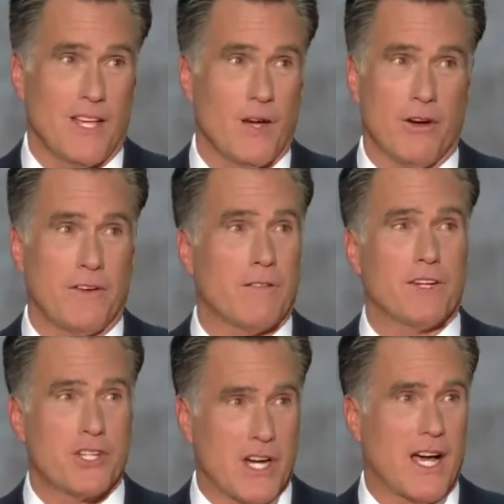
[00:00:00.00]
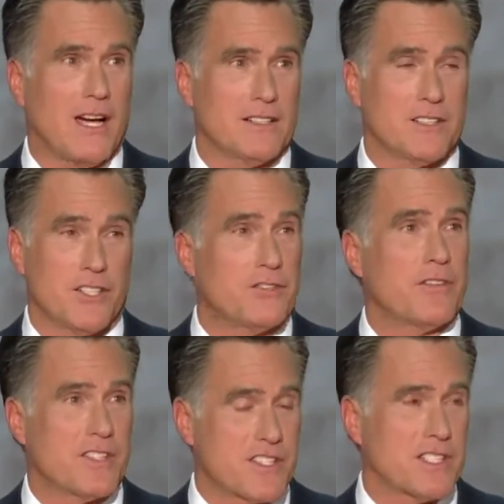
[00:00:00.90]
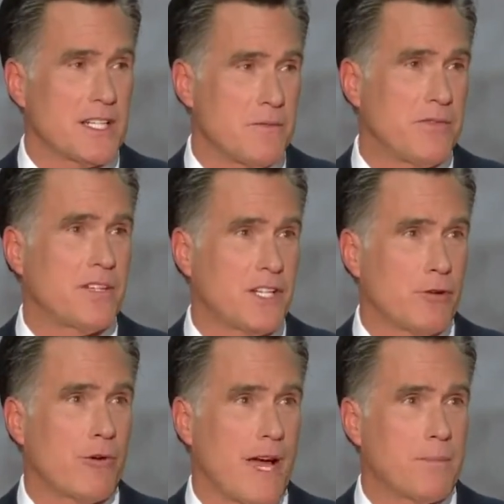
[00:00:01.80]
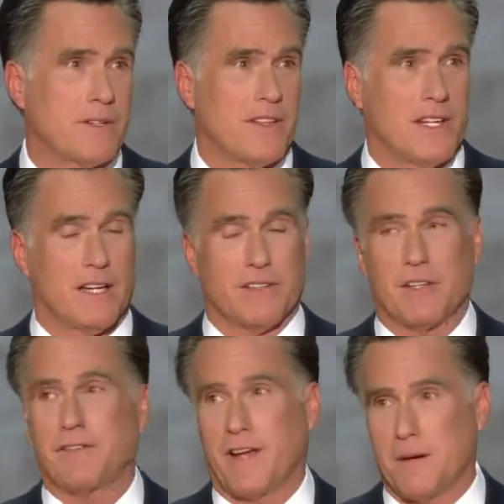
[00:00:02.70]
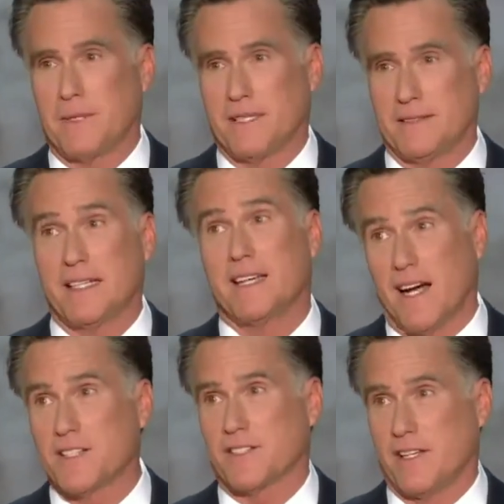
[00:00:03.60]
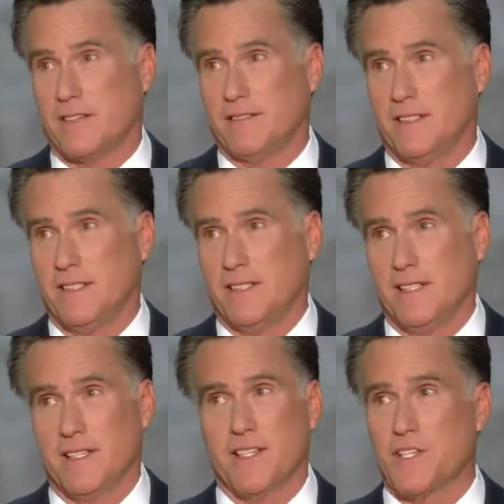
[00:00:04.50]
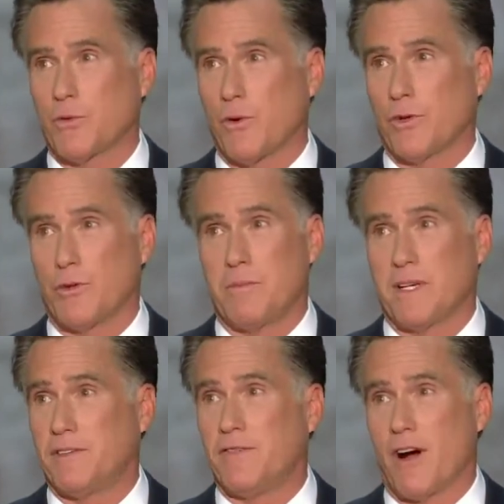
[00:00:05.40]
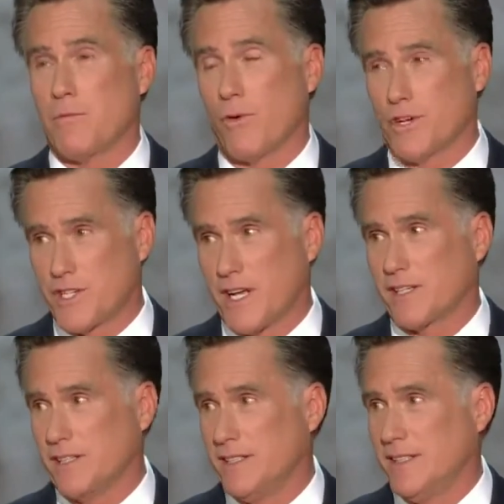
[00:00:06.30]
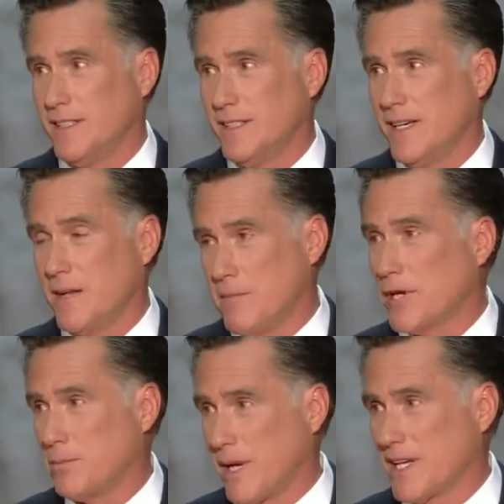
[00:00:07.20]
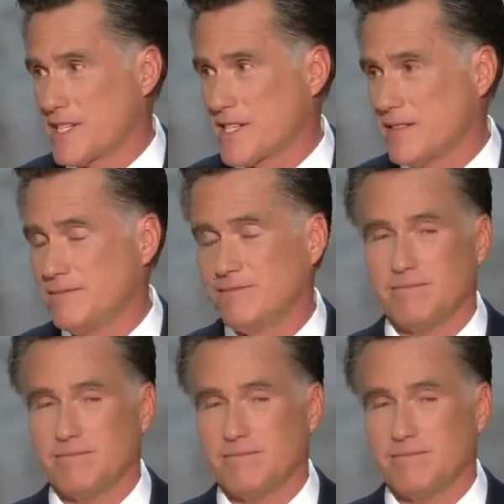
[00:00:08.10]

You know, if every child could drift to sleep feeling wrapped in the love of their family and God's love, this world would be a far more gentle and better place.